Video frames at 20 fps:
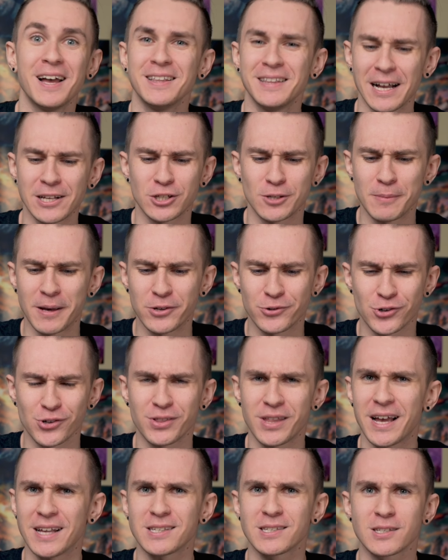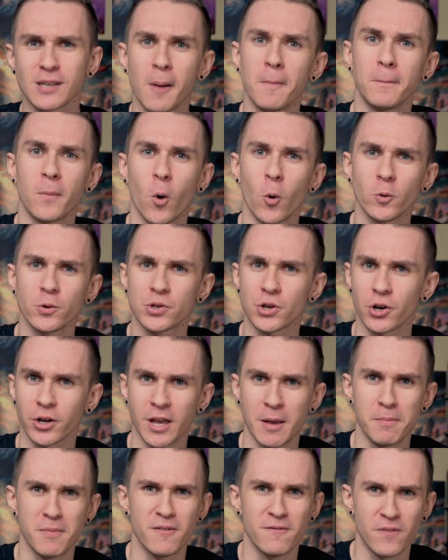Not to mention that some molds
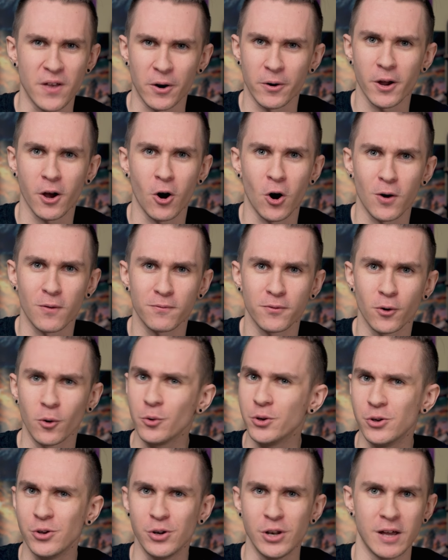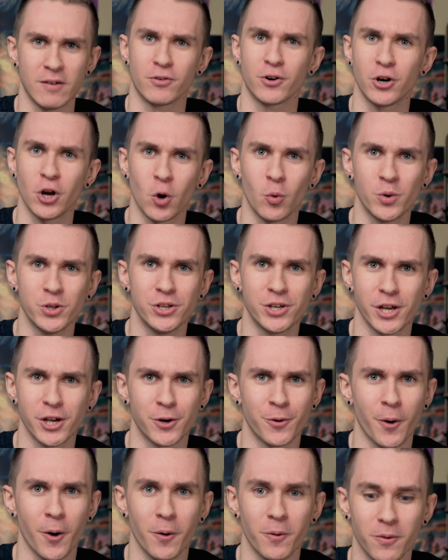can be very harmful. You never know what you can
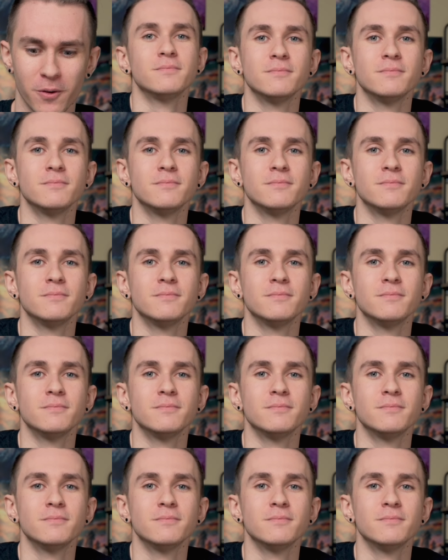grow.